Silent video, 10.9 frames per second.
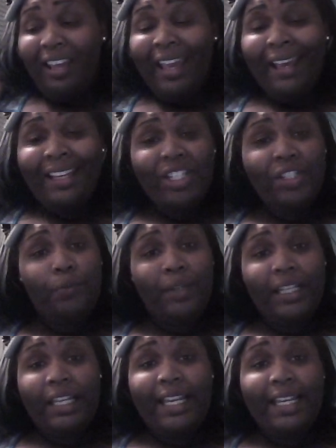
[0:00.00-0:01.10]
and just
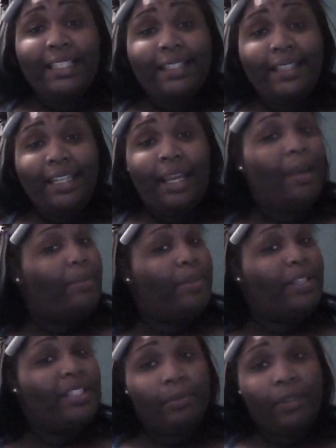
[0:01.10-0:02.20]
really send that baby
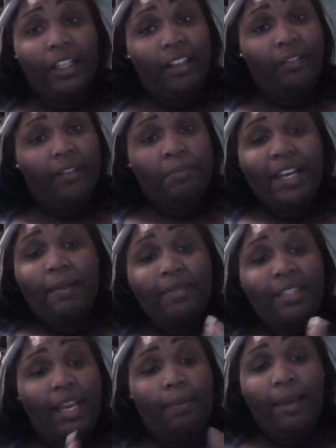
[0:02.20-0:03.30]
some love. I'm
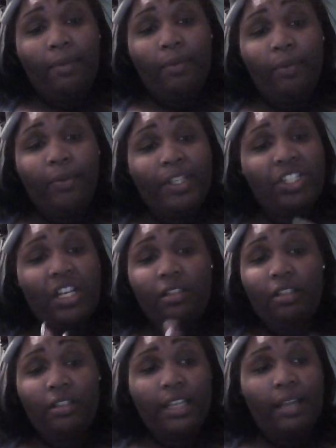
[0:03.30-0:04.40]
saying baby, but she's the
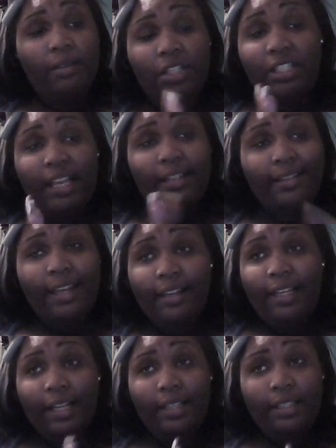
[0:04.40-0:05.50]
same. She's 18,
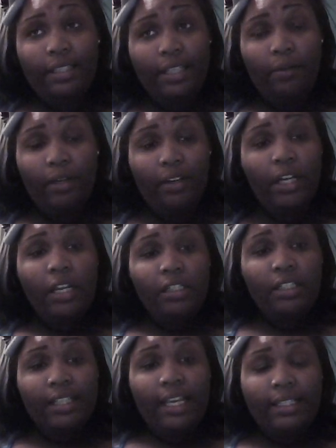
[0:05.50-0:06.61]
19 or whatever. She's
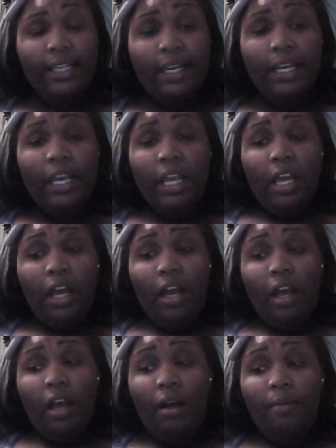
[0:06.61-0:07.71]
18.
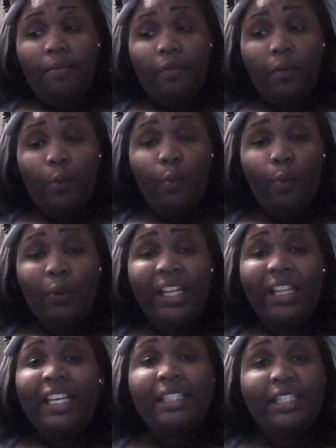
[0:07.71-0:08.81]
Really
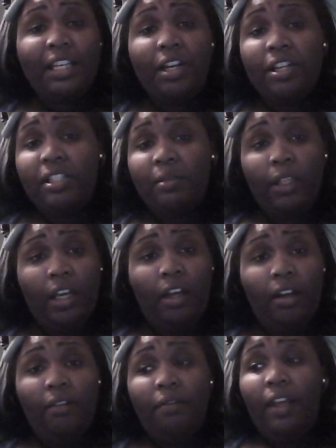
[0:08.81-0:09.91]
send her some love,
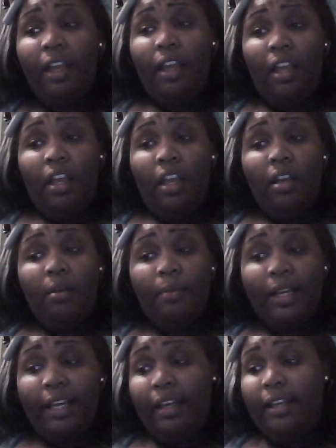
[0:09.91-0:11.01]

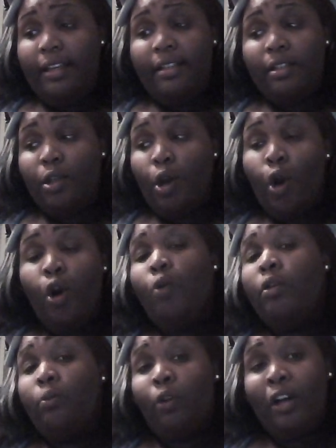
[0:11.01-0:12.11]
because who would want